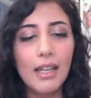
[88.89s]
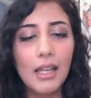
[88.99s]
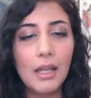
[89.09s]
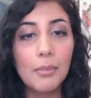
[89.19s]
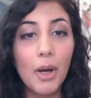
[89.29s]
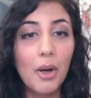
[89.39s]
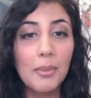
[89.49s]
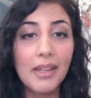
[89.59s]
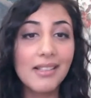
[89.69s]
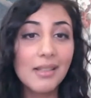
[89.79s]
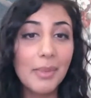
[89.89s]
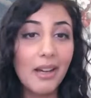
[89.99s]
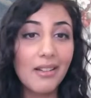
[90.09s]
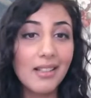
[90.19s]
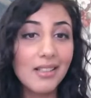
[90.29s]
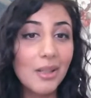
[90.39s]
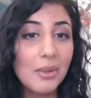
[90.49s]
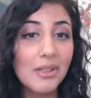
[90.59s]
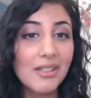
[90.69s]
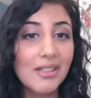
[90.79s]
a poem that is about as
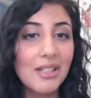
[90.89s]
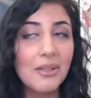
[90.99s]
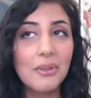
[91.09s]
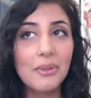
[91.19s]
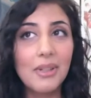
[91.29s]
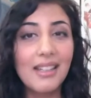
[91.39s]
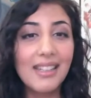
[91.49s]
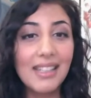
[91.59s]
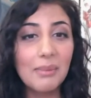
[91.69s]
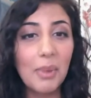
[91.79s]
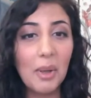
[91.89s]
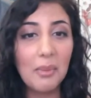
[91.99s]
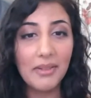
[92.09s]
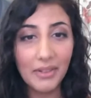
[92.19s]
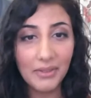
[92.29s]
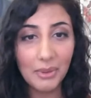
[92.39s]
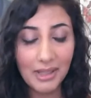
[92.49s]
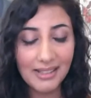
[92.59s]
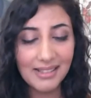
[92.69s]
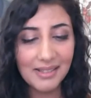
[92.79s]
closest to an Eid poem I've ever
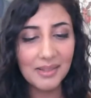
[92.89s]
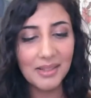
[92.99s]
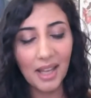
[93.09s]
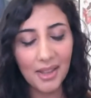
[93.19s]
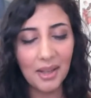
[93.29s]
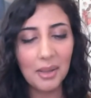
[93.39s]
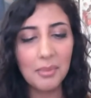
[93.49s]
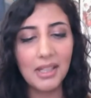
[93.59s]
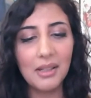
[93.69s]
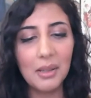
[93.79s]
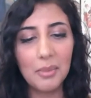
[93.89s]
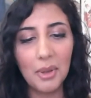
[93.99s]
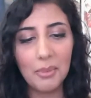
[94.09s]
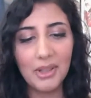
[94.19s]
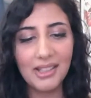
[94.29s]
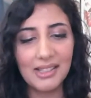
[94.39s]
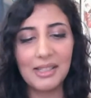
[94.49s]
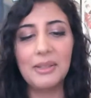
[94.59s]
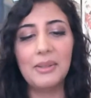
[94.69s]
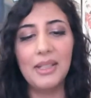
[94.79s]
written. I thought it'd be appropriate,
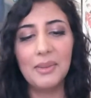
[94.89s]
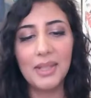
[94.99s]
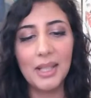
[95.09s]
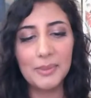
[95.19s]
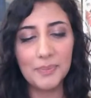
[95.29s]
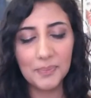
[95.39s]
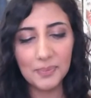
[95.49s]
so here we go.